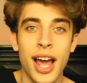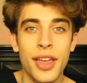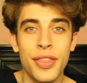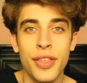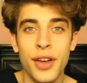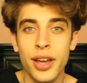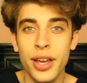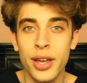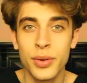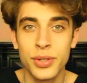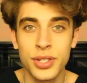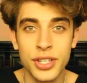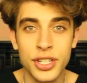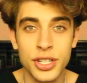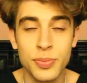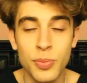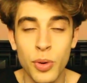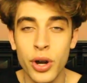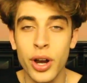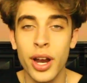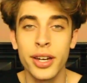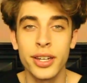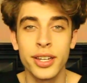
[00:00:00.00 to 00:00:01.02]
I thought it was a
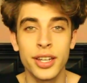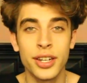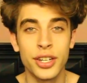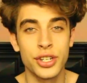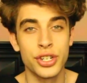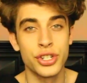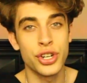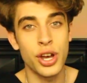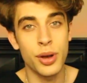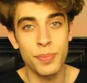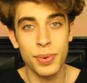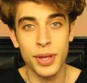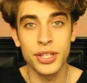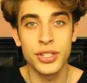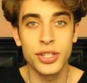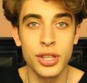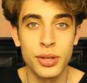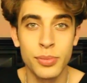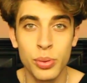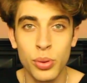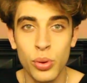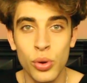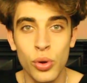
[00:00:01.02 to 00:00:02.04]
smart idea to jump into
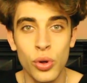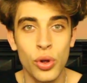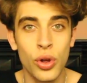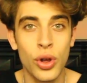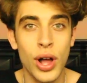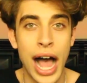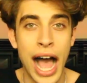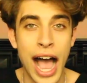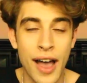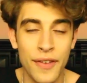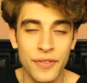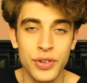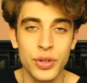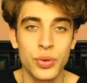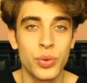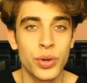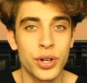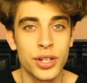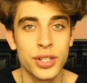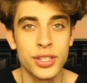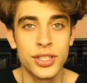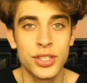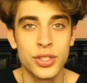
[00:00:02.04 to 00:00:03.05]
the pool
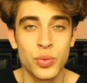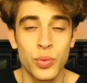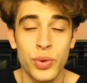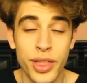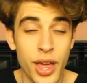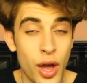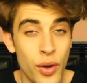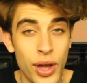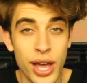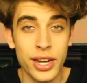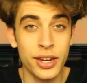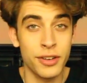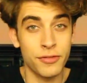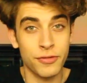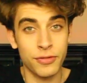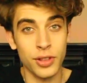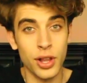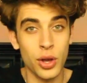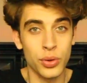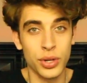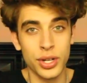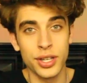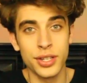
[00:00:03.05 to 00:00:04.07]
afterwards without any
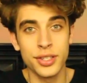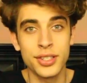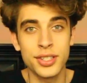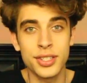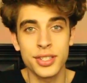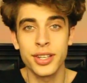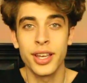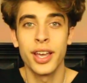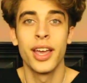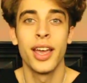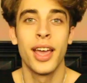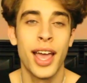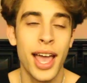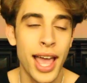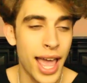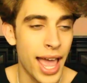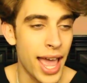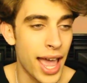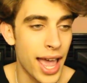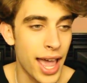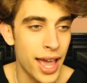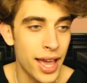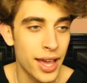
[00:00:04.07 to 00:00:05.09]
floaties
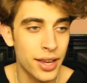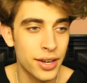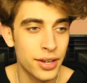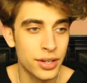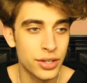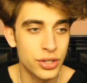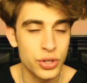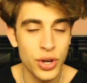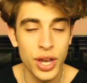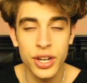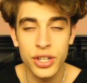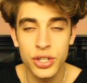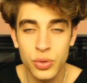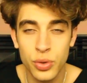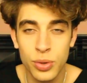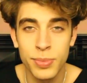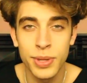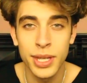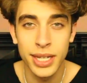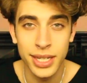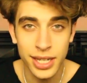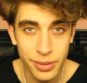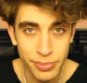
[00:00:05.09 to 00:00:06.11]
and try to
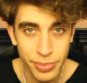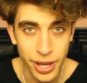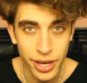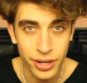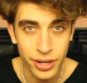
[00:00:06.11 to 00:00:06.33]
swim in the deep